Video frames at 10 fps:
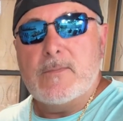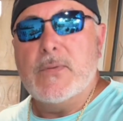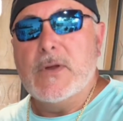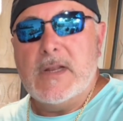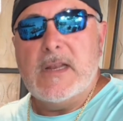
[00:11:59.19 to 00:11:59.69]

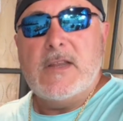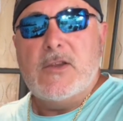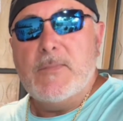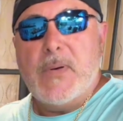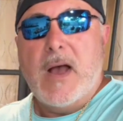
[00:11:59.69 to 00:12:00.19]
put it in
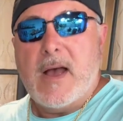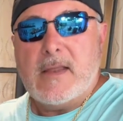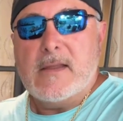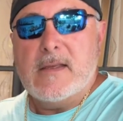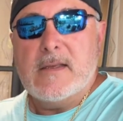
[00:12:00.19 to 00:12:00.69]
your
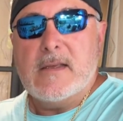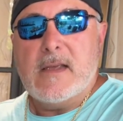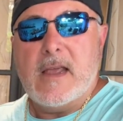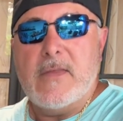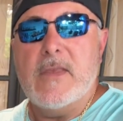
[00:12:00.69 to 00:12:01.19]
pot,
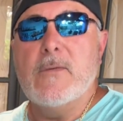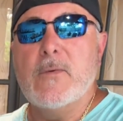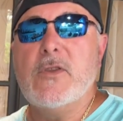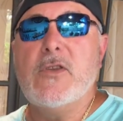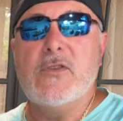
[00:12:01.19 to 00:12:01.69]
and then
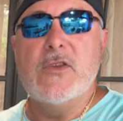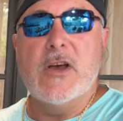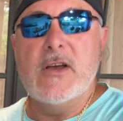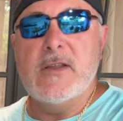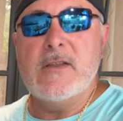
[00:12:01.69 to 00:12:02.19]
when you're
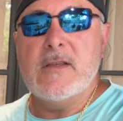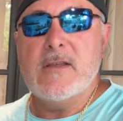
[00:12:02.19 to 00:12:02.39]
done,